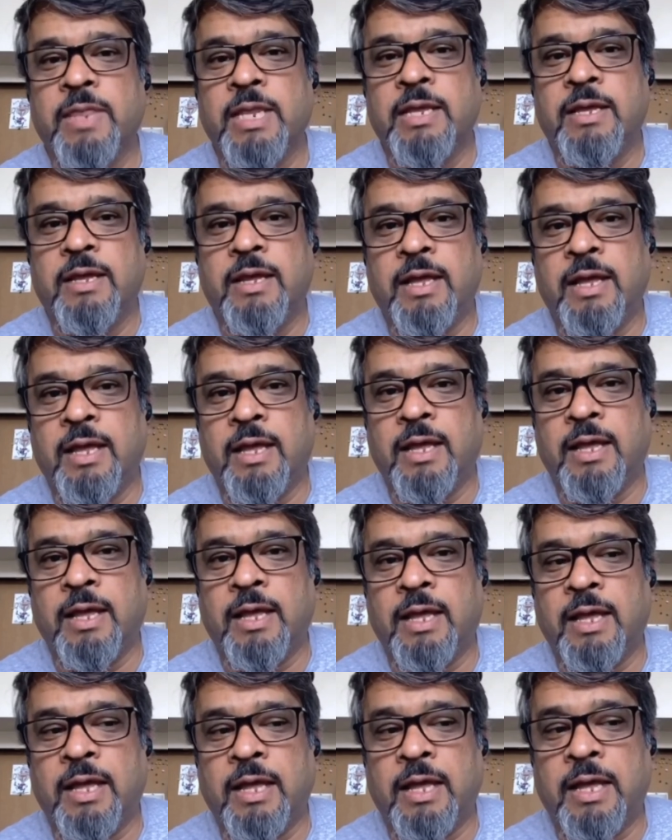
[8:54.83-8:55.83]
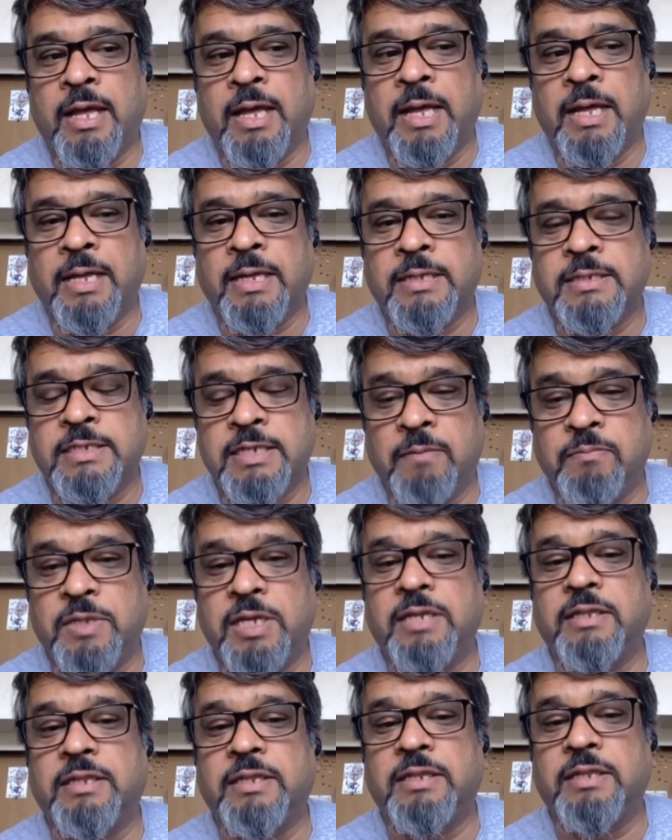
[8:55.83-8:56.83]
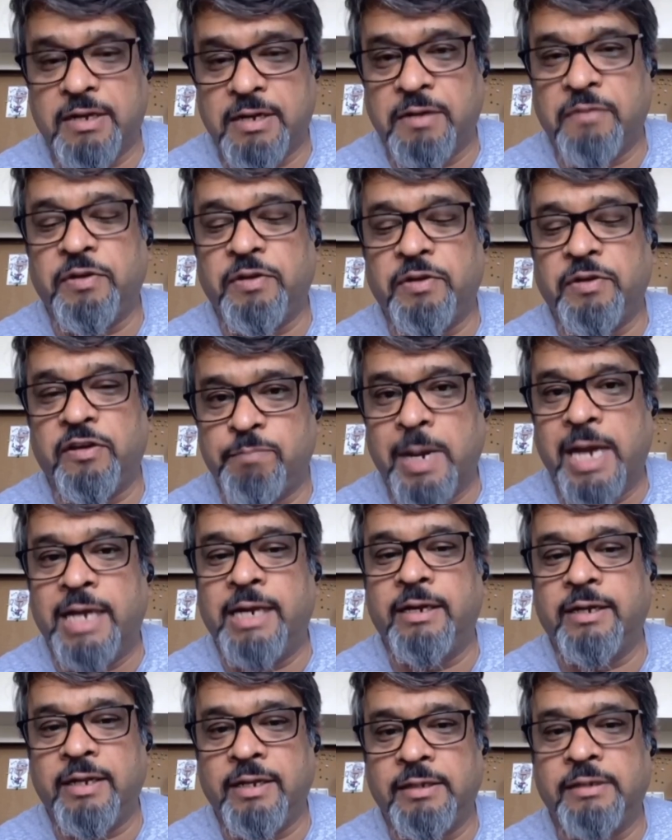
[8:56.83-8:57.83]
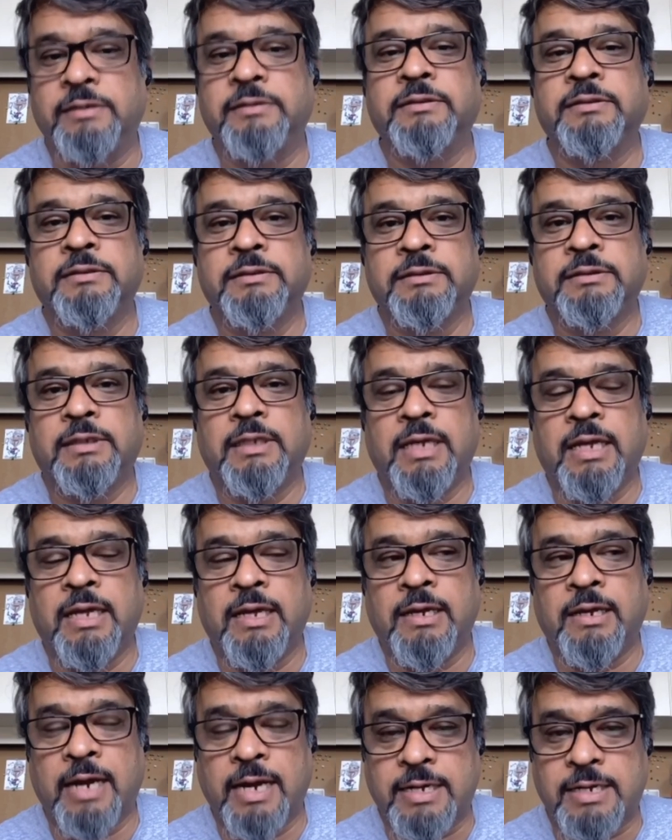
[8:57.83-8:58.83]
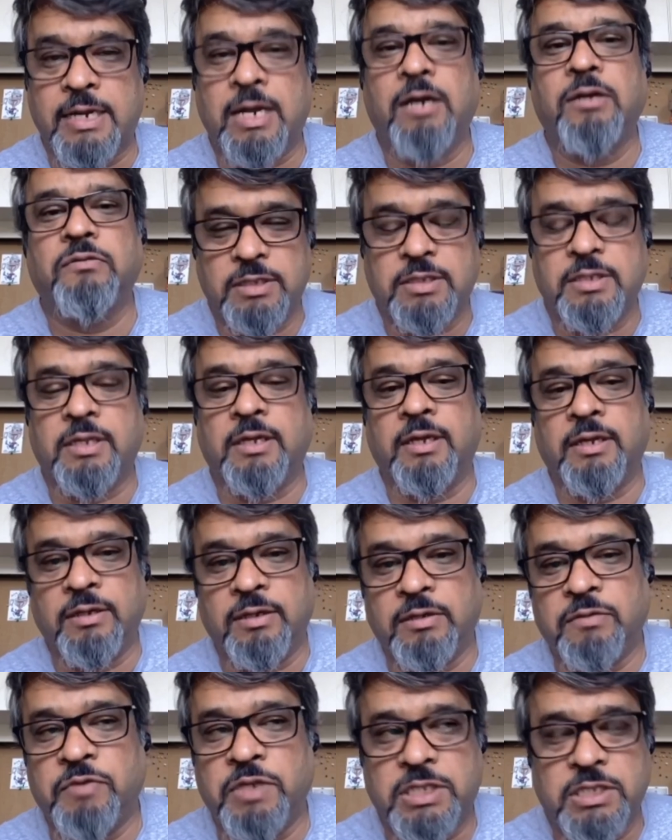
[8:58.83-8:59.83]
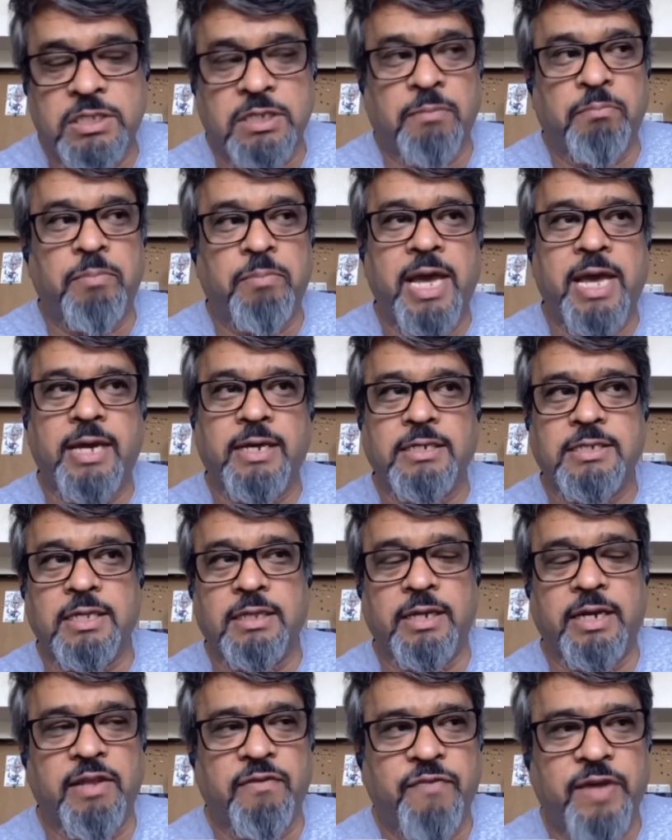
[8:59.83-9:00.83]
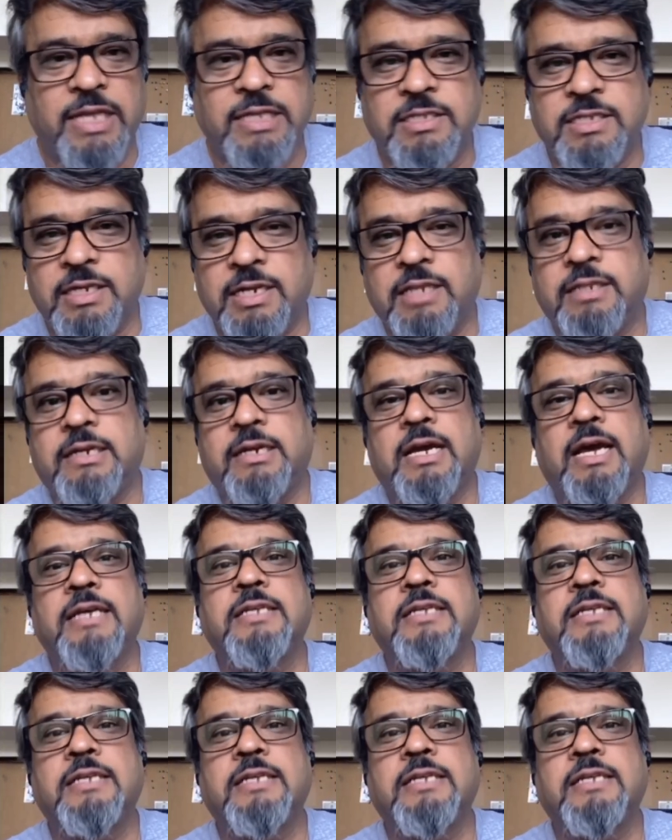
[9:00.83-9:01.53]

something that we are piloting right now with some banks and the defense and other guys. But yeah, I